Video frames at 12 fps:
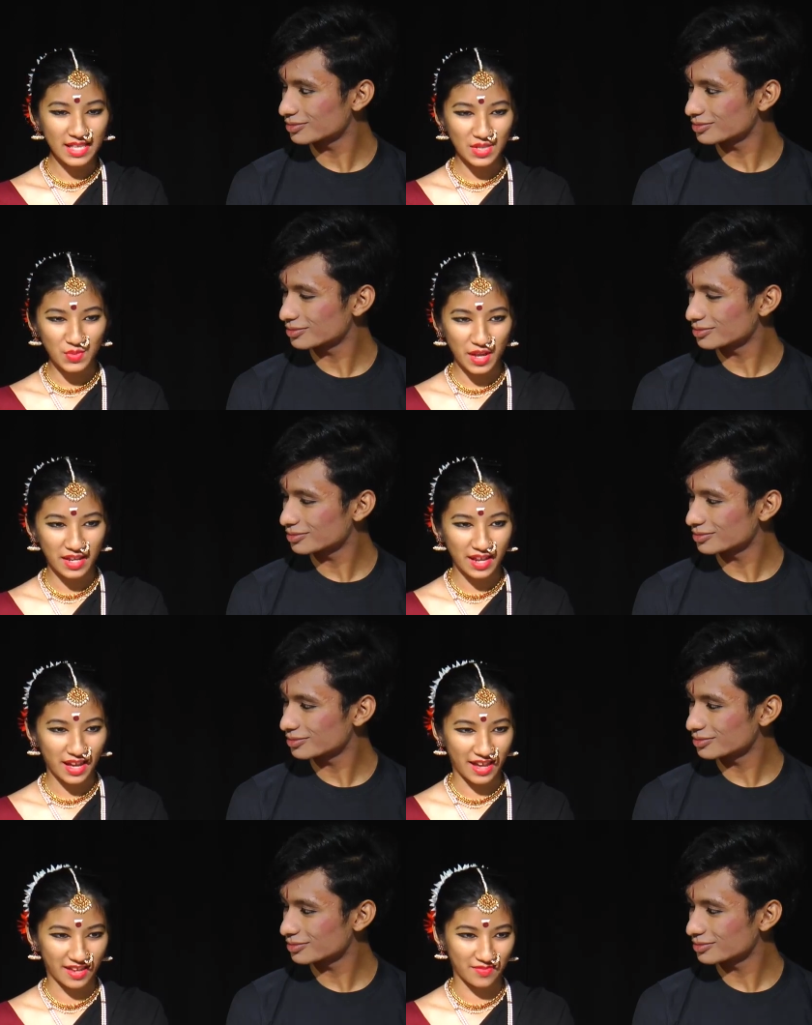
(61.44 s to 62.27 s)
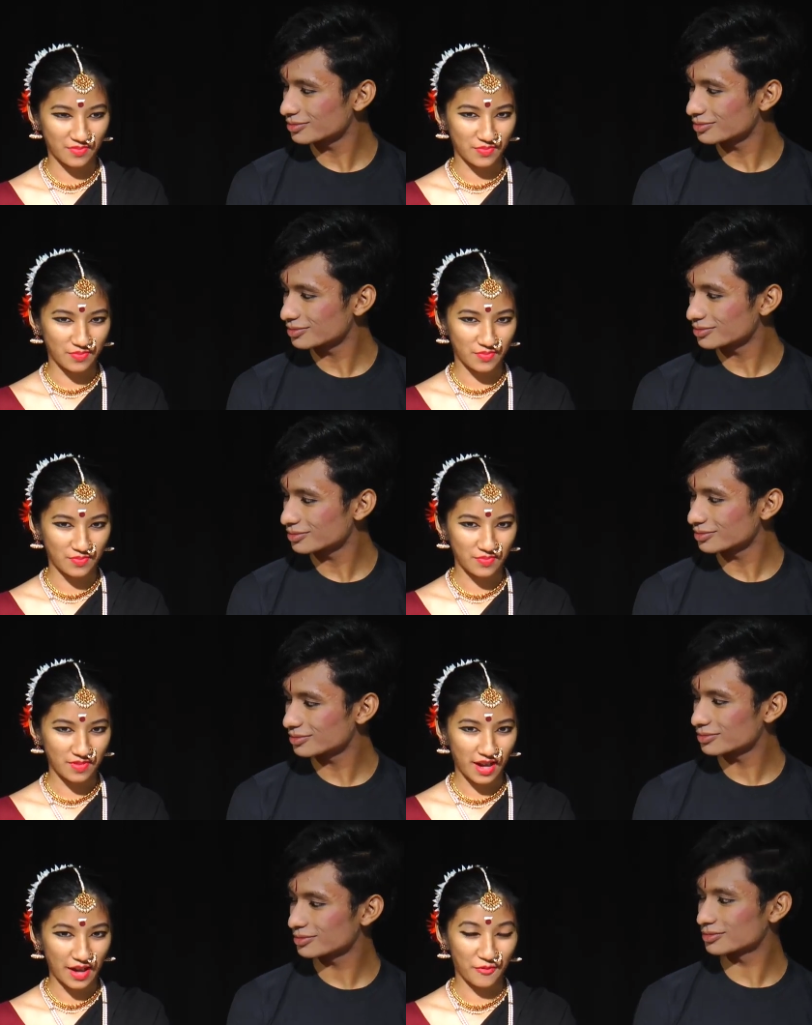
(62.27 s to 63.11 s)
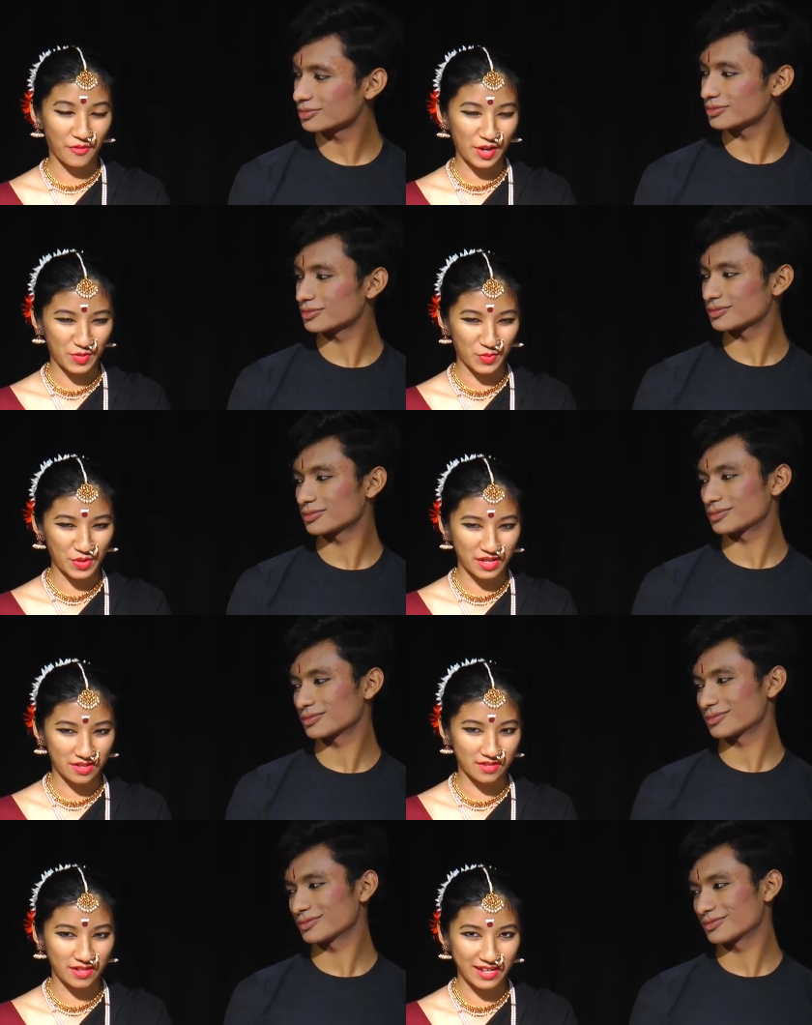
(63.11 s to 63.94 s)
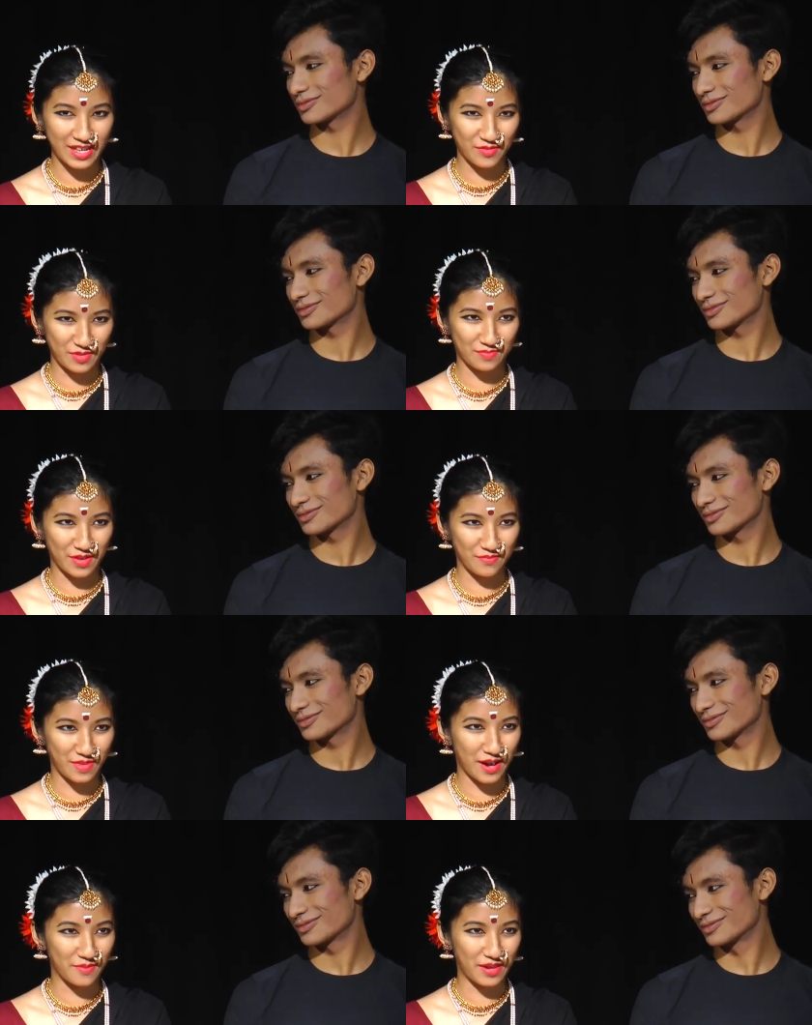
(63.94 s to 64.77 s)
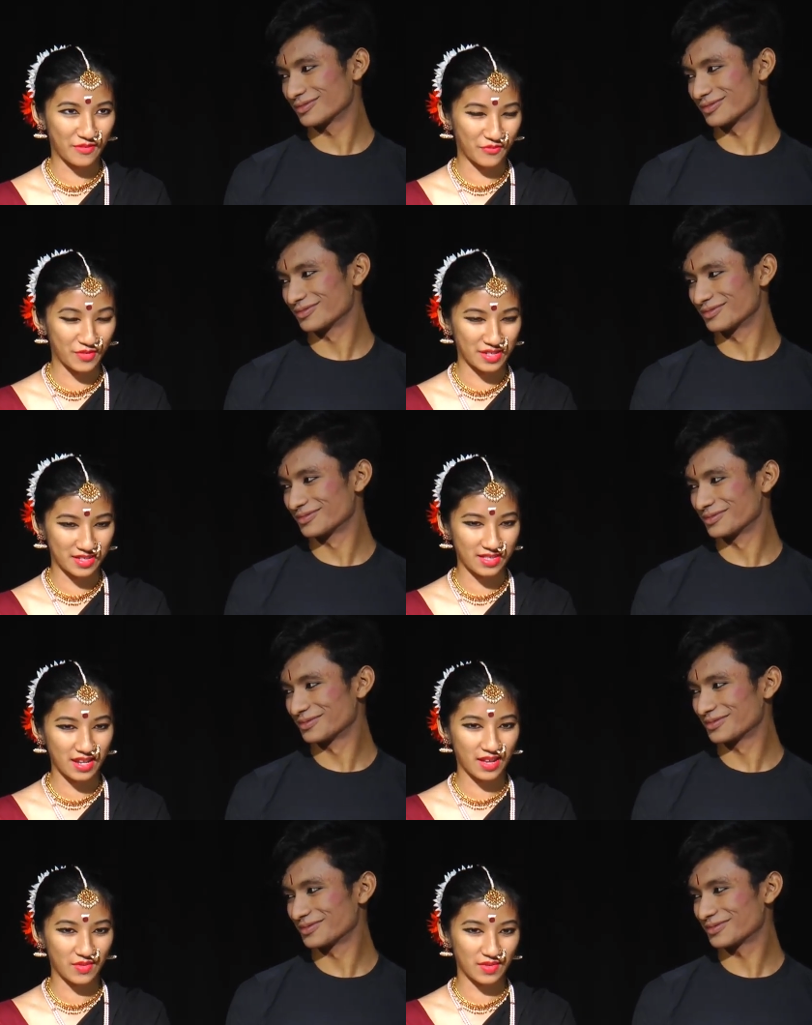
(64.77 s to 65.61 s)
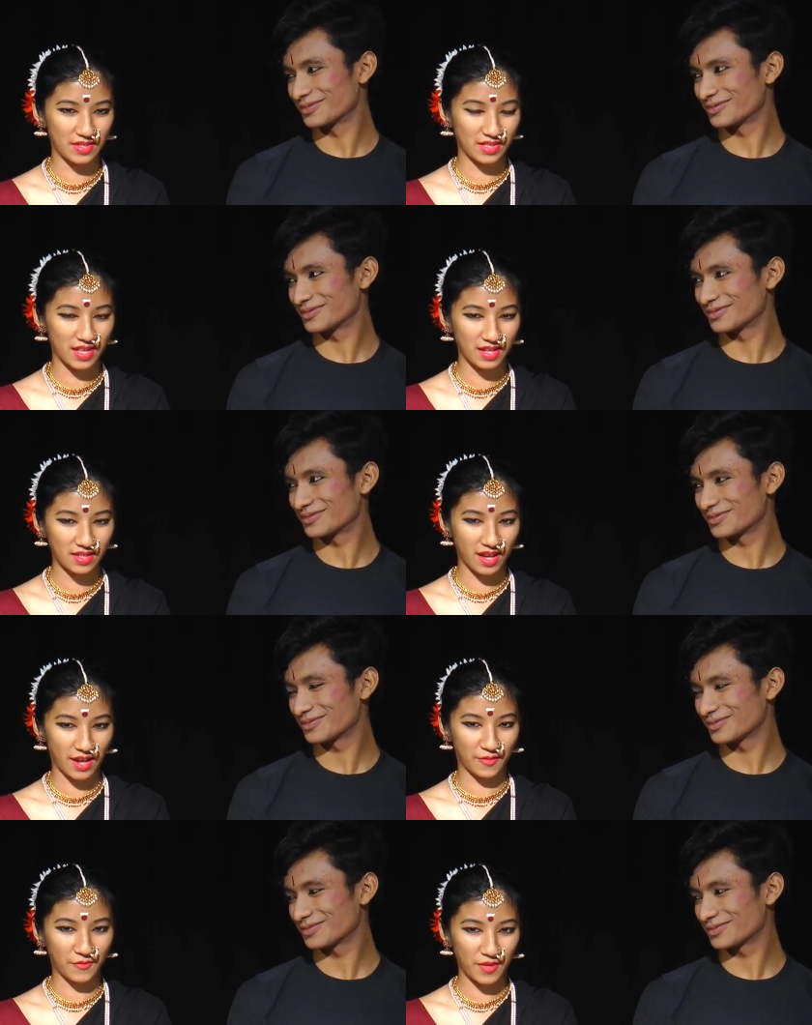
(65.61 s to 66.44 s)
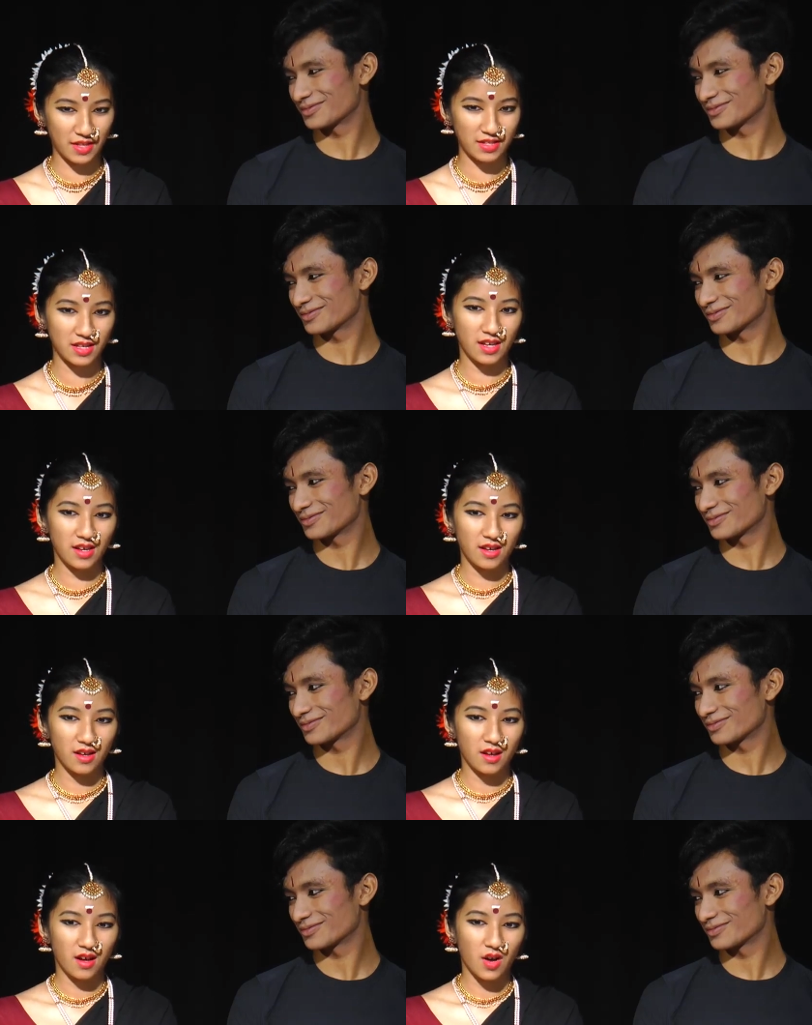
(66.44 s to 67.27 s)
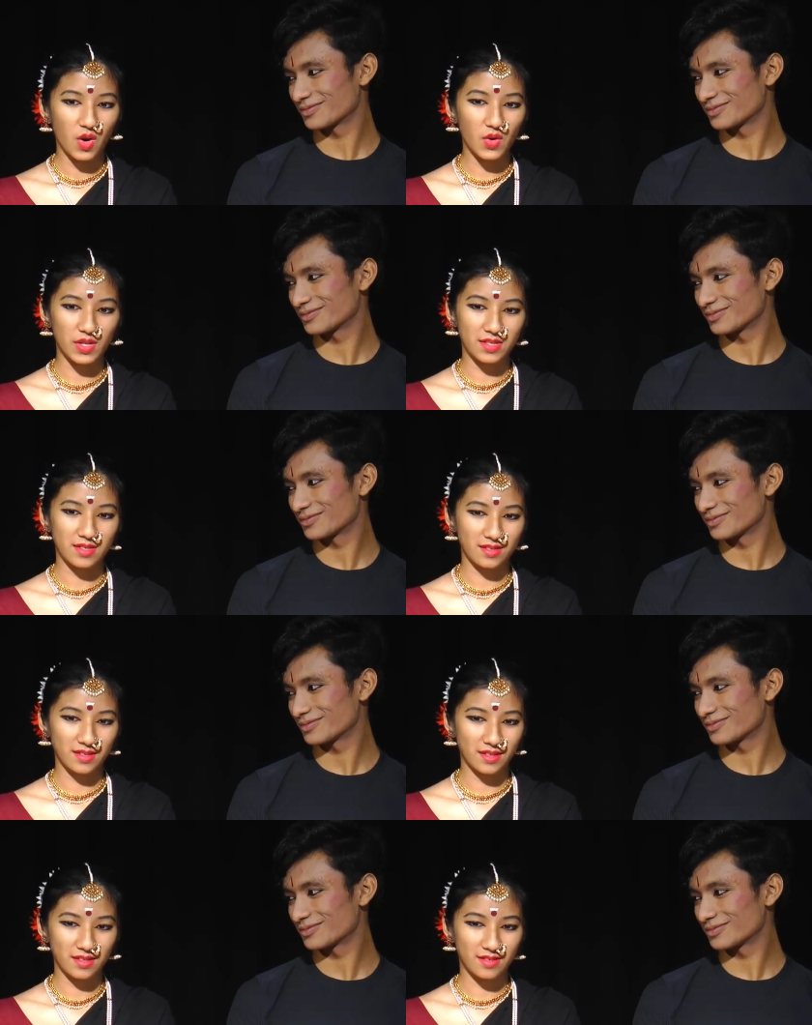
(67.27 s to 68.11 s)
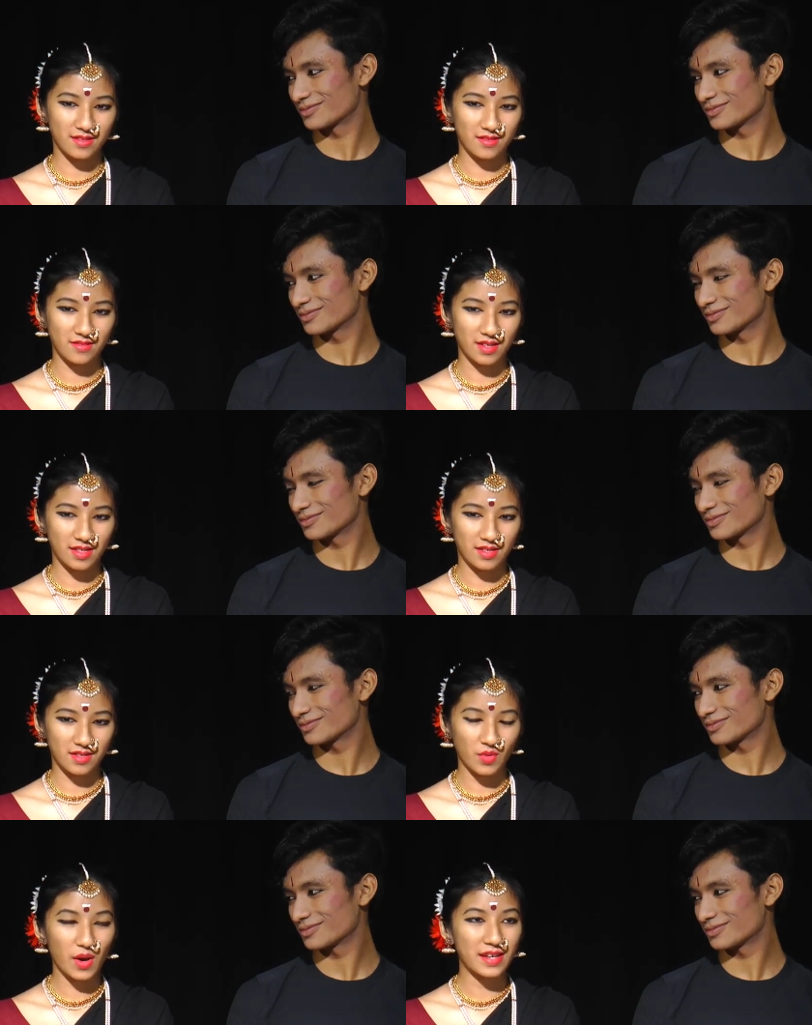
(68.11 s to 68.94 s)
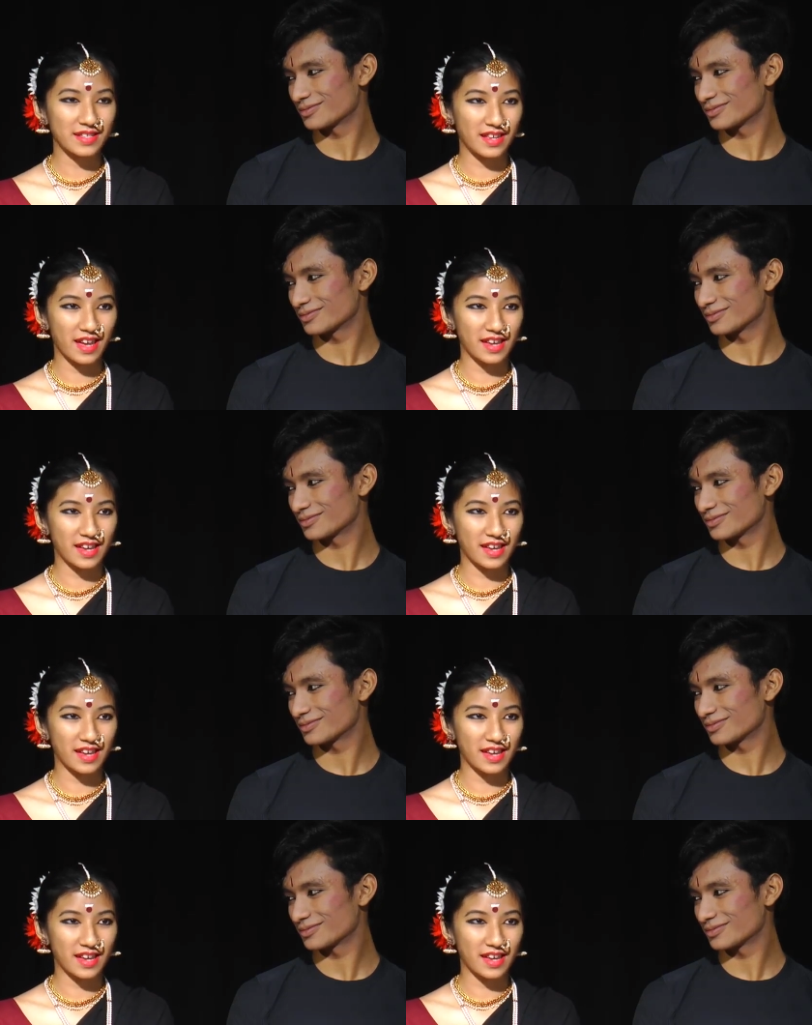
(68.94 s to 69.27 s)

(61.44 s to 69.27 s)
Speaker 1: that's when I I felt weird learning with my mom at first. Then I was then I felt oh, it's, it's, it's quite